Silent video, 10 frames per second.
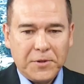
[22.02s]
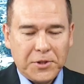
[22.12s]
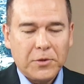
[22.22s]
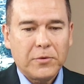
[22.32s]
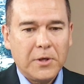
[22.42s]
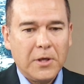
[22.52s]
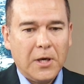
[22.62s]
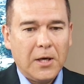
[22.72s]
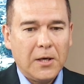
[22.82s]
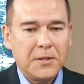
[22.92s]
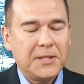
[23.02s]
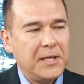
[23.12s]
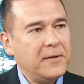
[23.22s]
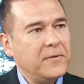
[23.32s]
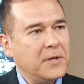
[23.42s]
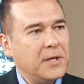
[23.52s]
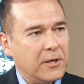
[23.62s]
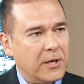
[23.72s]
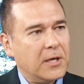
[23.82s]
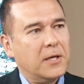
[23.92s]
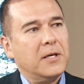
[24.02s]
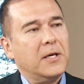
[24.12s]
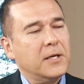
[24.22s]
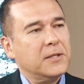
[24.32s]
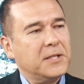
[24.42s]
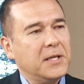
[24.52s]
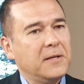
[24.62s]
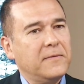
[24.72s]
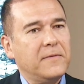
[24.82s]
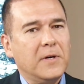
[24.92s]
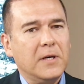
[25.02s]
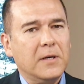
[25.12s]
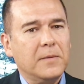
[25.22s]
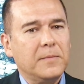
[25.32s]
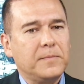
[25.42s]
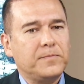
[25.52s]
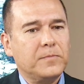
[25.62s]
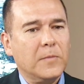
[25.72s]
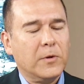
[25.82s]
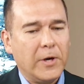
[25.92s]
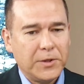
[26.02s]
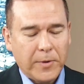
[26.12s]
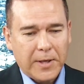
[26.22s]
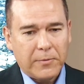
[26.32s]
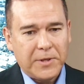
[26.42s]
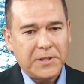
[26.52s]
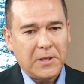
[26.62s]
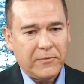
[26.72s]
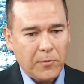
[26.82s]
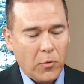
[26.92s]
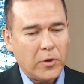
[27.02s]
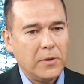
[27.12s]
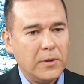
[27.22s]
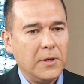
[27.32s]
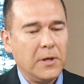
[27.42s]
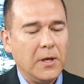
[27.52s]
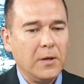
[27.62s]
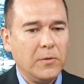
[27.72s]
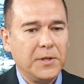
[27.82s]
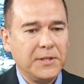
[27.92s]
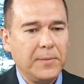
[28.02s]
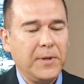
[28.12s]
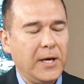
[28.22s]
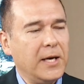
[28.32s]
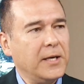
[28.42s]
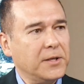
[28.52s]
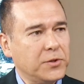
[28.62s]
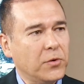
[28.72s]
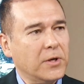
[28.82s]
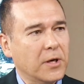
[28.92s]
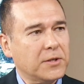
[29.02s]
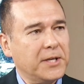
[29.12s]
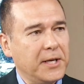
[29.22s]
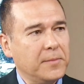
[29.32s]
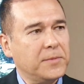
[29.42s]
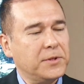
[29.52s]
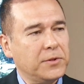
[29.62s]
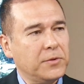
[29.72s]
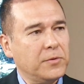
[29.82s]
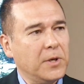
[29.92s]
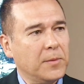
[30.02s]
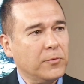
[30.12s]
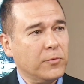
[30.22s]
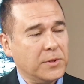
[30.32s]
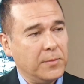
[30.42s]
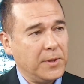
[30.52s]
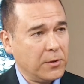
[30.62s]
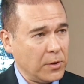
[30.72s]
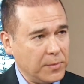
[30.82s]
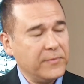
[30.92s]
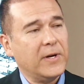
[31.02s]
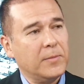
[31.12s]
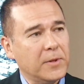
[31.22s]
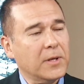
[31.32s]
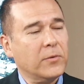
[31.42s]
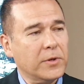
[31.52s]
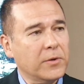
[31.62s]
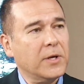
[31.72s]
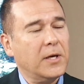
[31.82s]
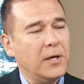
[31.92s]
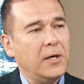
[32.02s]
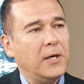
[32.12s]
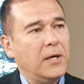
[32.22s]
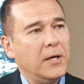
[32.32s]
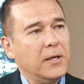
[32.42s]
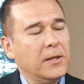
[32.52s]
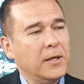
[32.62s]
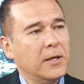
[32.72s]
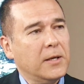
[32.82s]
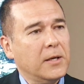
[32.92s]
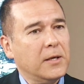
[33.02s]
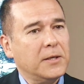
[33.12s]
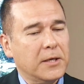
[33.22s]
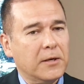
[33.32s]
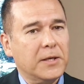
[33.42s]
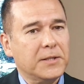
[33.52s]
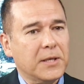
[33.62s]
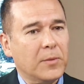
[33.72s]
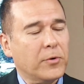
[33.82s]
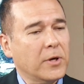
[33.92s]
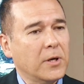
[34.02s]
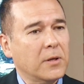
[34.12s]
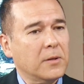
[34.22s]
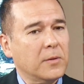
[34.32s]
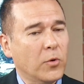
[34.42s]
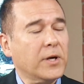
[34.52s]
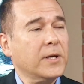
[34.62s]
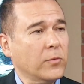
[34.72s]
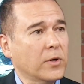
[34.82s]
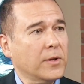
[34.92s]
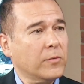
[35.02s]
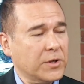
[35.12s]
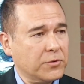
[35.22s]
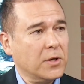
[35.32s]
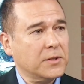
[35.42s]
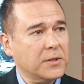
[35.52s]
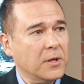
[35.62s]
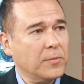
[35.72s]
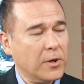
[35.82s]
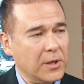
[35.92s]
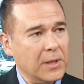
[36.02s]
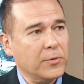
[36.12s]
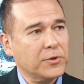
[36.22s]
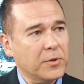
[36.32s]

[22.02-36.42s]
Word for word: children, uh, Steve and Derek, and Steve um, graduated recently from Wharton uh, with his MBA and then joined our team to help some Inner Loop development that we're doing. Yes. And then uh, Derek is opera, uh, working at one of the restaurants, Burger Liebert,